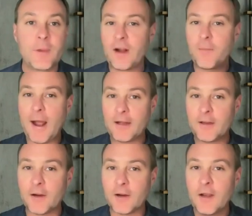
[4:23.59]
Think back
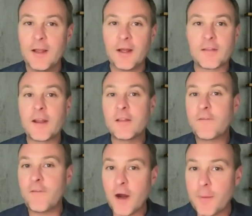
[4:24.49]
to your
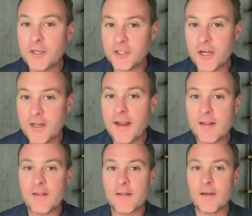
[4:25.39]
science fair project
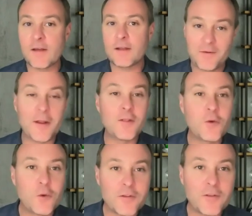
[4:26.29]
days as a grade
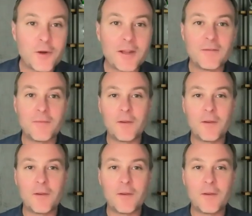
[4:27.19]
school student,